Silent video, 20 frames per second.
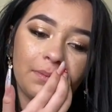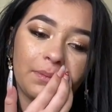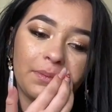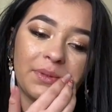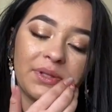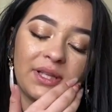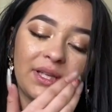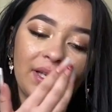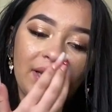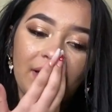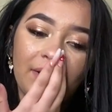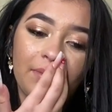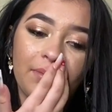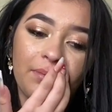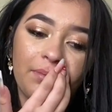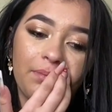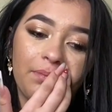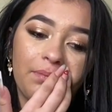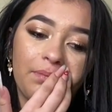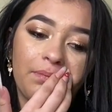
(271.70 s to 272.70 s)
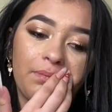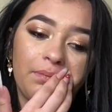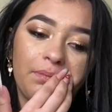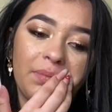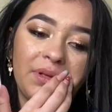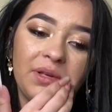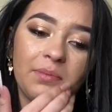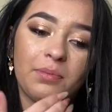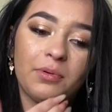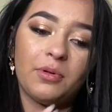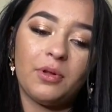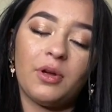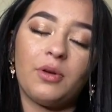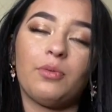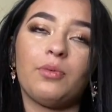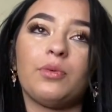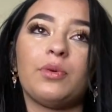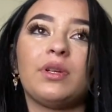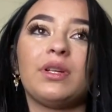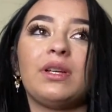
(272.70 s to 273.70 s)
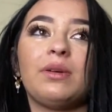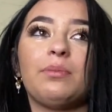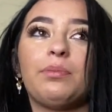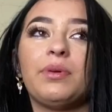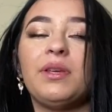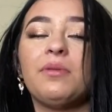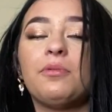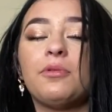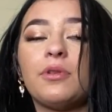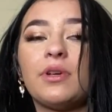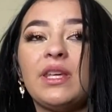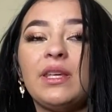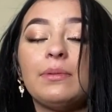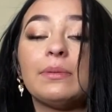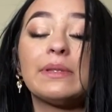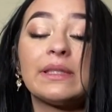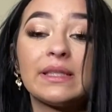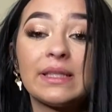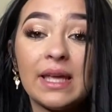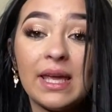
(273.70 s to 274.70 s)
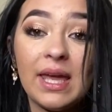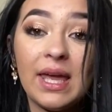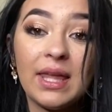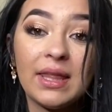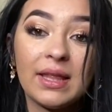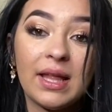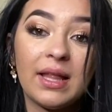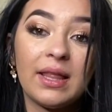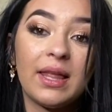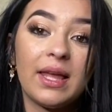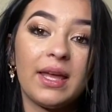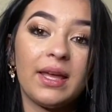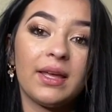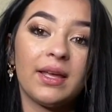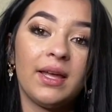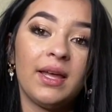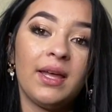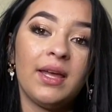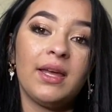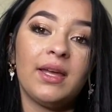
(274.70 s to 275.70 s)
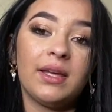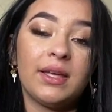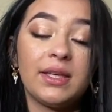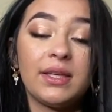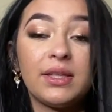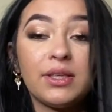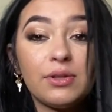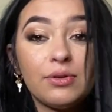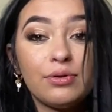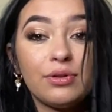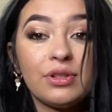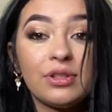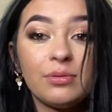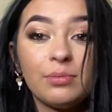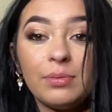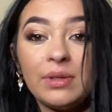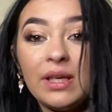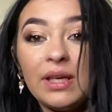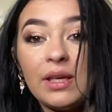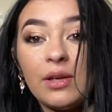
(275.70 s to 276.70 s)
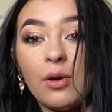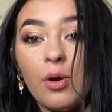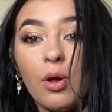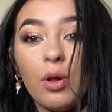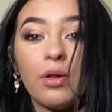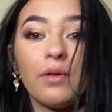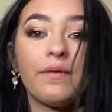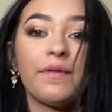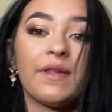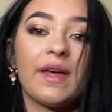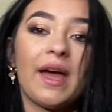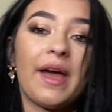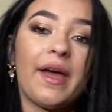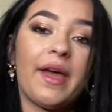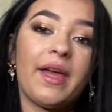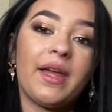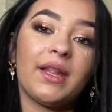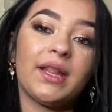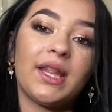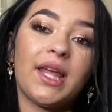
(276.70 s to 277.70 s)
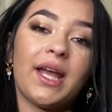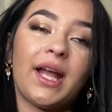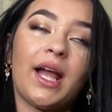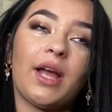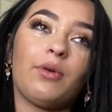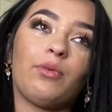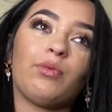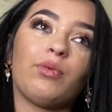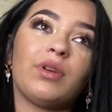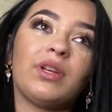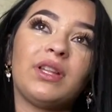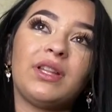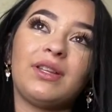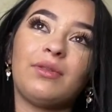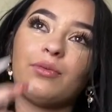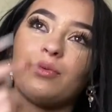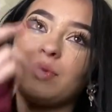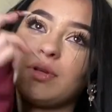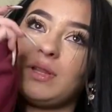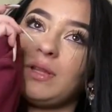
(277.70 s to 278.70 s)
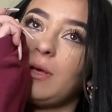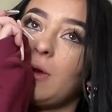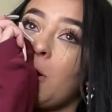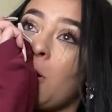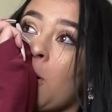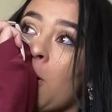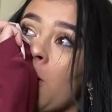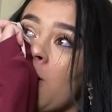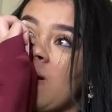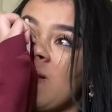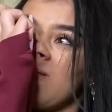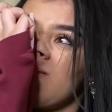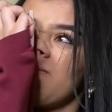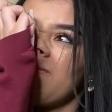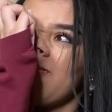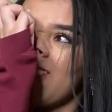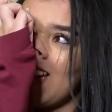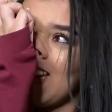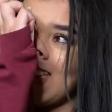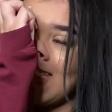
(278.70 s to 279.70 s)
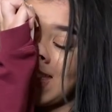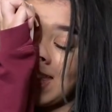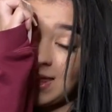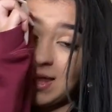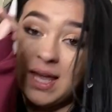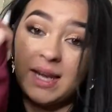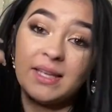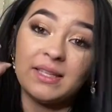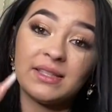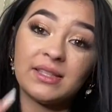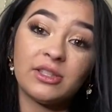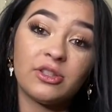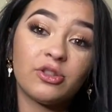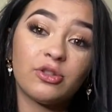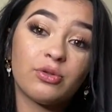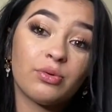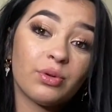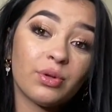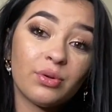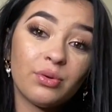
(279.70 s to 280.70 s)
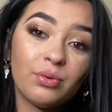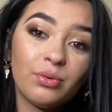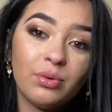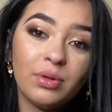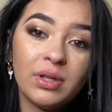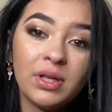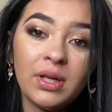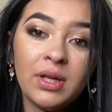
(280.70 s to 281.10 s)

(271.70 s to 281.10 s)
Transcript: But people keep saying that he used me and all of that, and I really, really hope that isn't true.